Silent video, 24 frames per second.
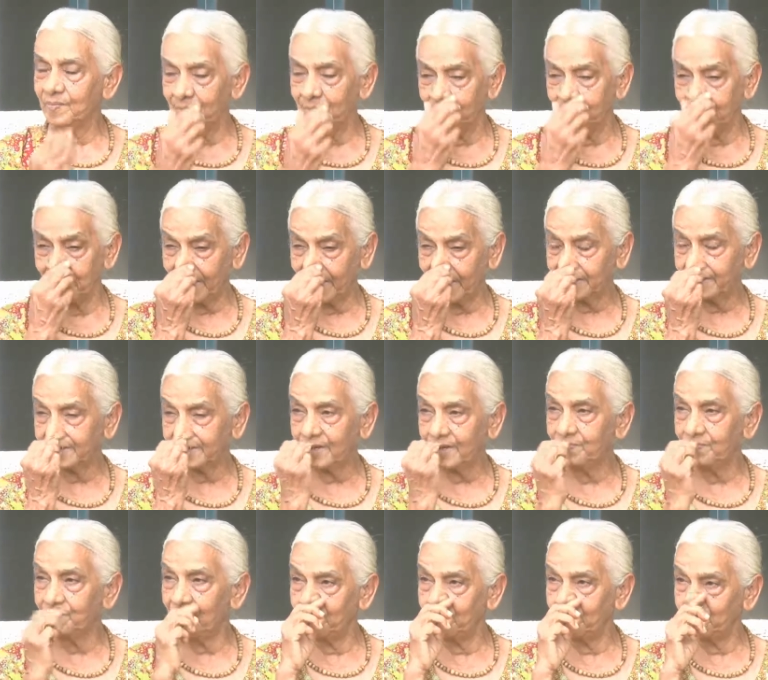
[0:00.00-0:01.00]

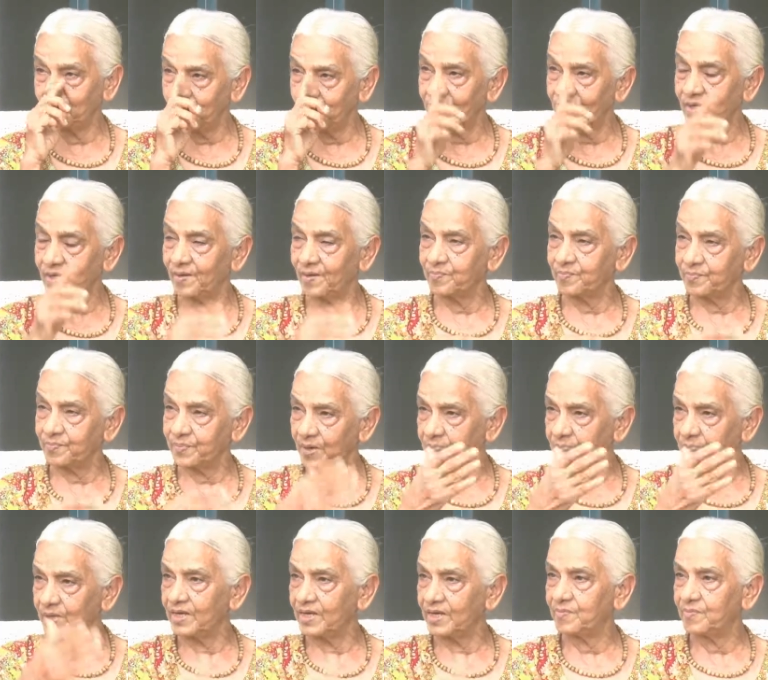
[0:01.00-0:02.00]
maximum to
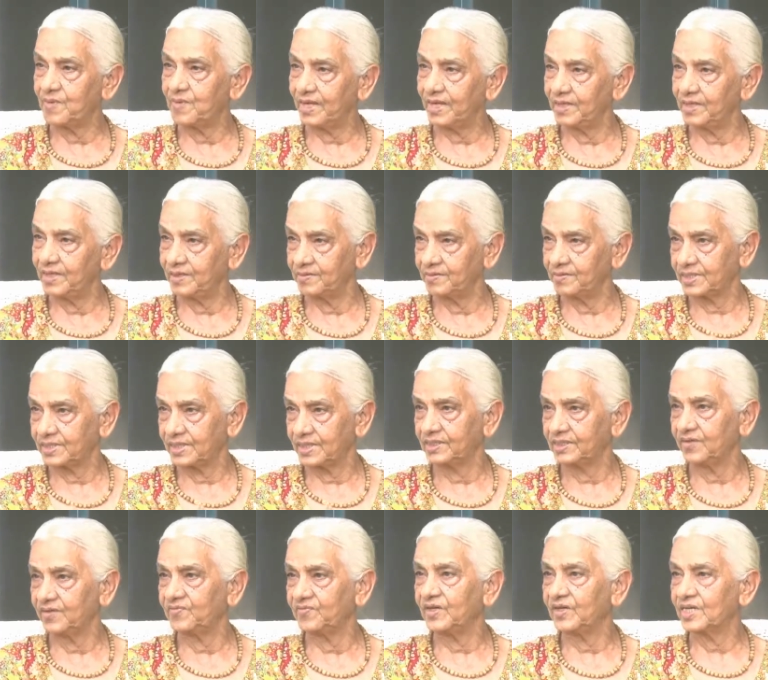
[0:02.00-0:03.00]
prepare my
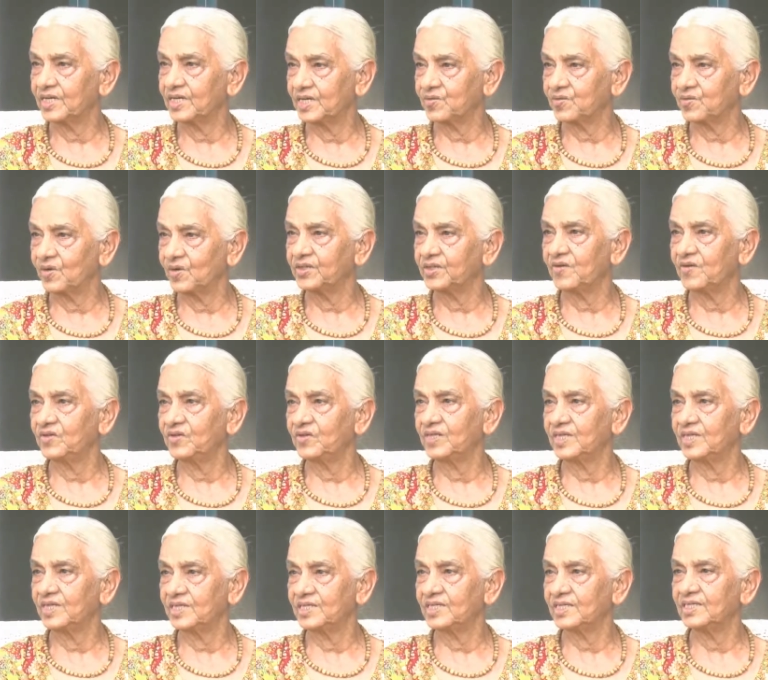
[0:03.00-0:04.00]
certificates, whatever
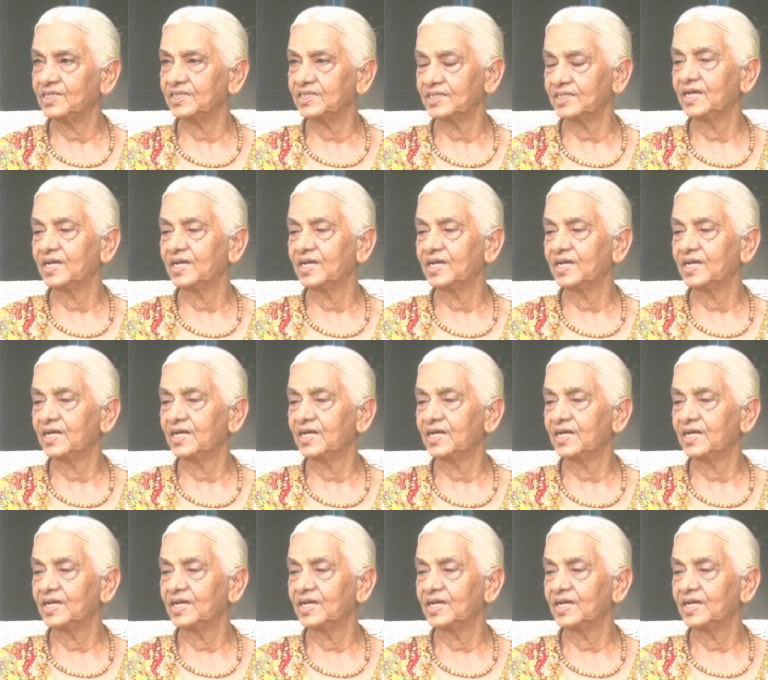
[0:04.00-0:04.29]
it is.